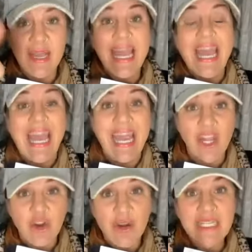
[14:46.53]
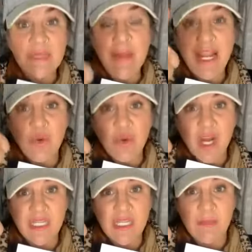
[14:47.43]
increase my new
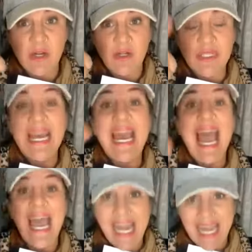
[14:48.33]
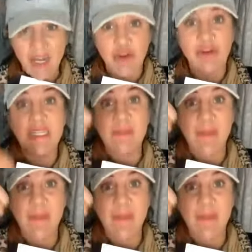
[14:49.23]
customers, and increase my